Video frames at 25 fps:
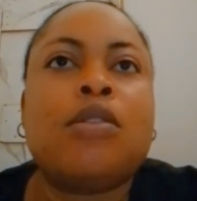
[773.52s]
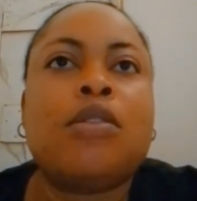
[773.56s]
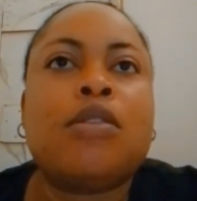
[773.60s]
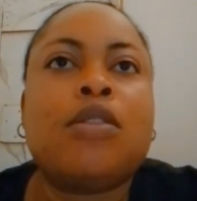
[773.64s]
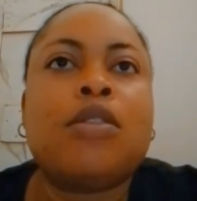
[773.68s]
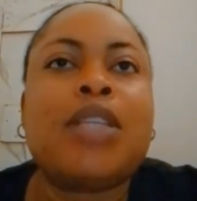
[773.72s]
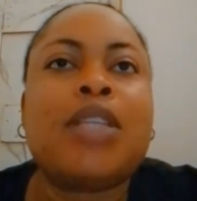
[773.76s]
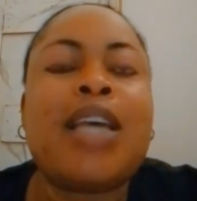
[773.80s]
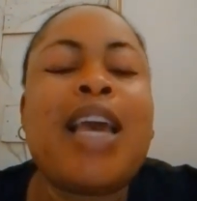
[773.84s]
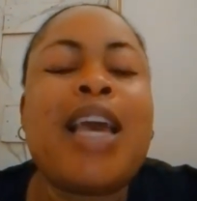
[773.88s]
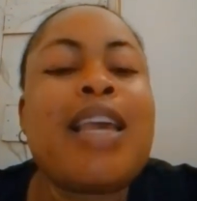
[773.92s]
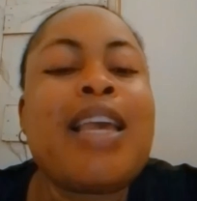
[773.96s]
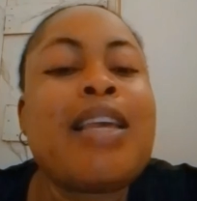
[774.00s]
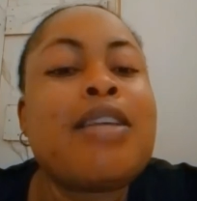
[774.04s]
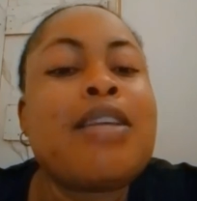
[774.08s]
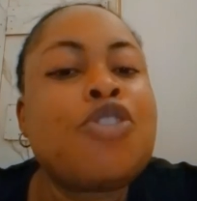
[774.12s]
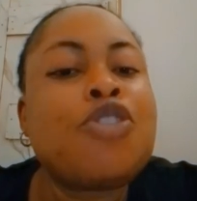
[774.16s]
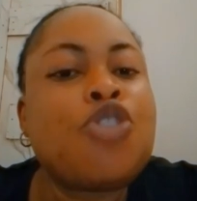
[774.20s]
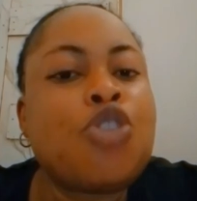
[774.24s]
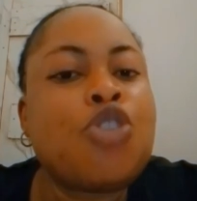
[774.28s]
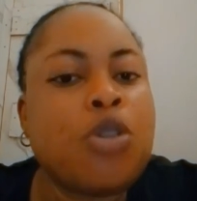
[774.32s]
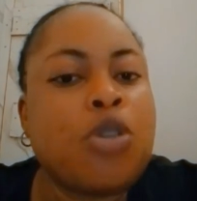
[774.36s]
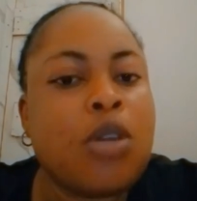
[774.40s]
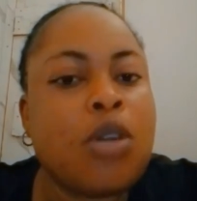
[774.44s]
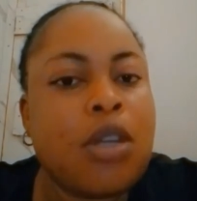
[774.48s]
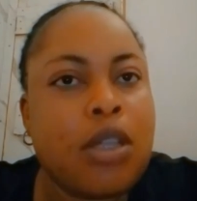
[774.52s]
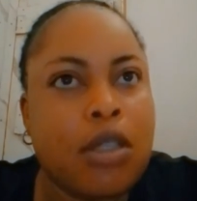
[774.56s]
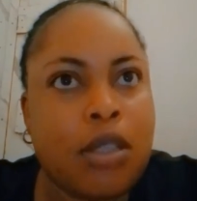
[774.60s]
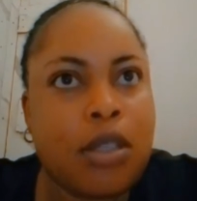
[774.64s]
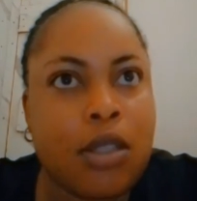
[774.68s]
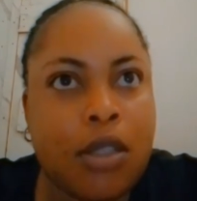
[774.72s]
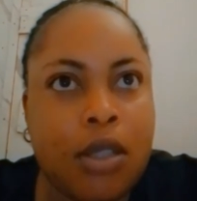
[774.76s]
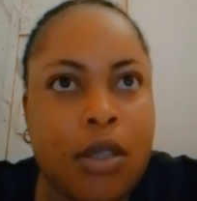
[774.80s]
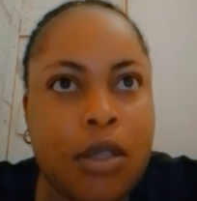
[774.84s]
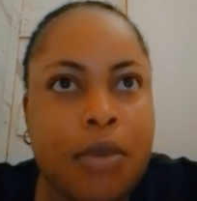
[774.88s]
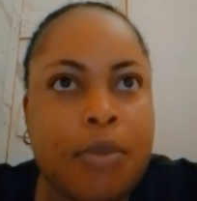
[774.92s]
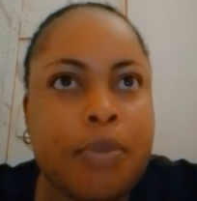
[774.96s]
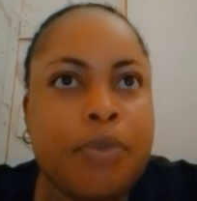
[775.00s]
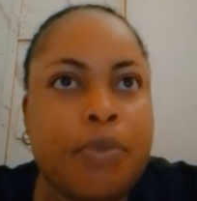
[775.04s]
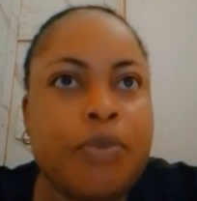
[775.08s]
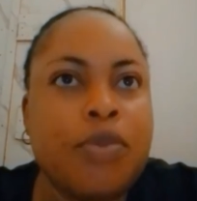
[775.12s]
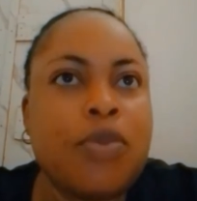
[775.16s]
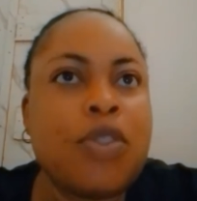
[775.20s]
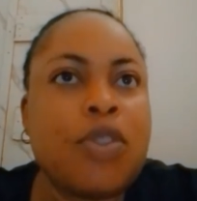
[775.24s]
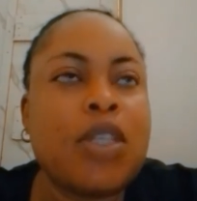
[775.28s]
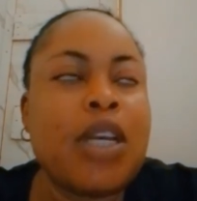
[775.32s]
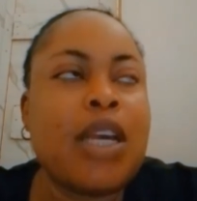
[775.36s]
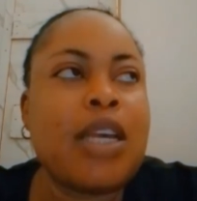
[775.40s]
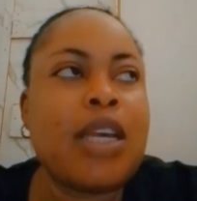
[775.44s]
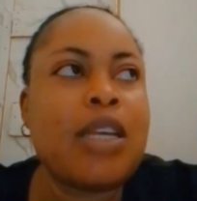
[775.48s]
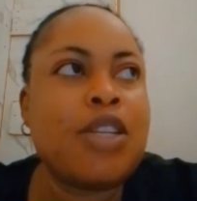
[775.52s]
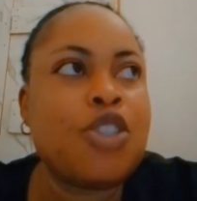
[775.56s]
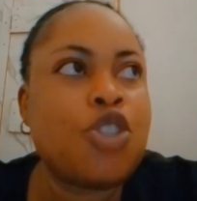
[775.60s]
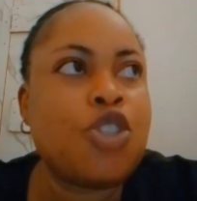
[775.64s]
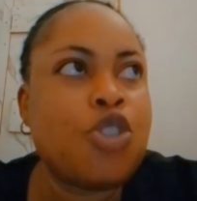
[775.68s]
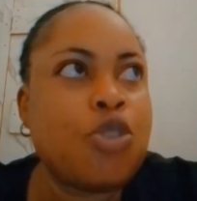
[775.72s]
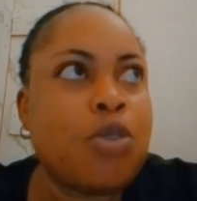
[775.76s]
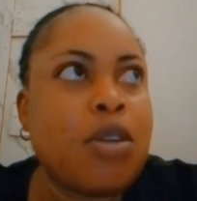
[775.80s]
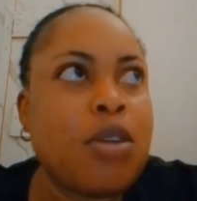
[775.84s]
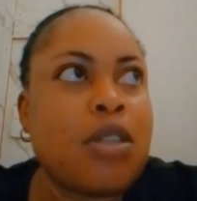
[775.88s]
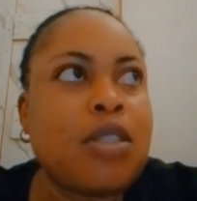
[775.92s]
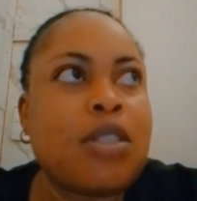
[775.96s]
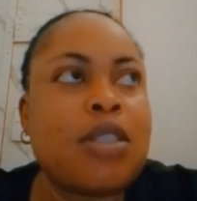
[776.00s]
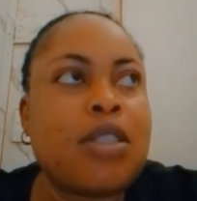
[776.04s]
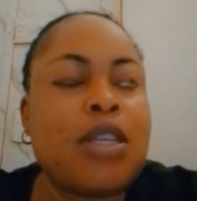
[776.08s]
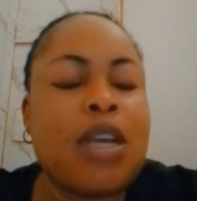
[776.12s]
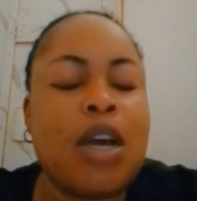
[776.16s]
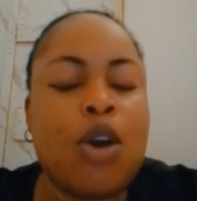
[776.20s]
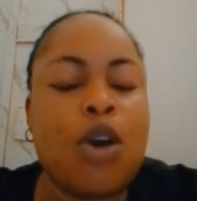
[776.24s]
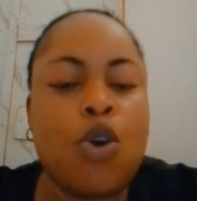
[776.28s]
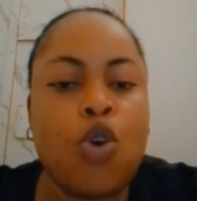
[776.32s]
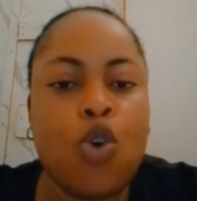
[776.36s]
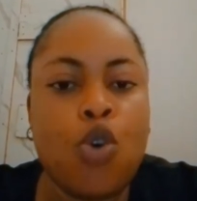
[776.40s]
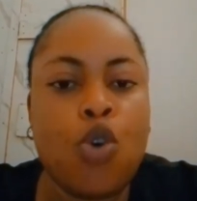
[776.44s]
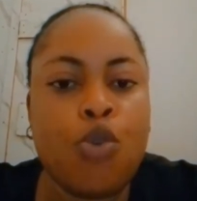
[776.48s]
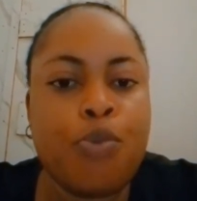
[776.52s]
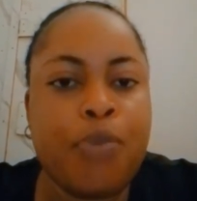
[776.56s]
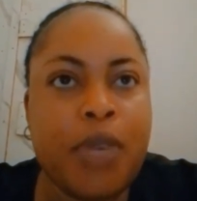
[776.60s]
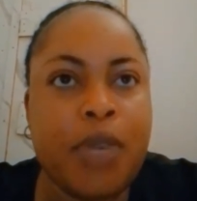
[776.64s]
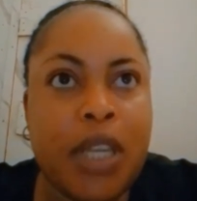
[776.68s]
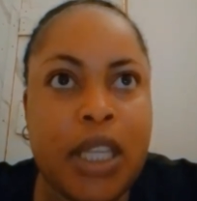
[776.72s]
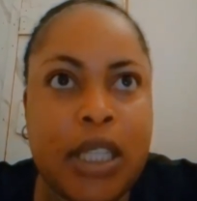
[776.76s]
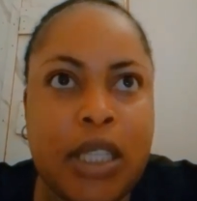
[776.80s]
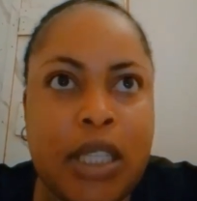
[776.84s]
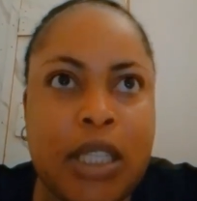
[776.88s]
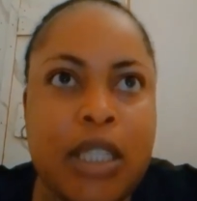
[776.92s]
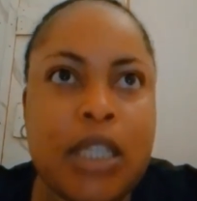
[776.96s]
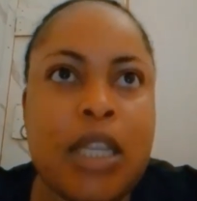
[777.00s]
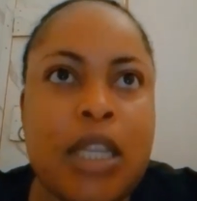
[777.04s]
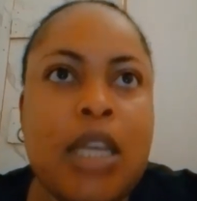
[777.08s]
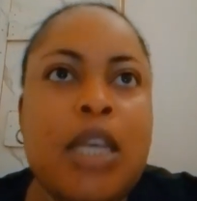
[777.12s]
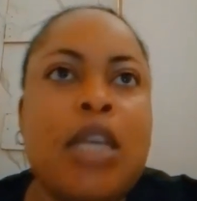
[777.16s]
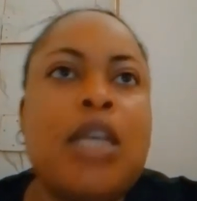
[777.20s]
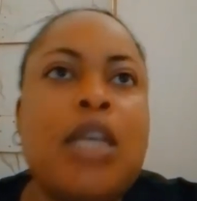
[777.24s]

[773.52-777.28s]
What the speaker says: their interests, their hobbies,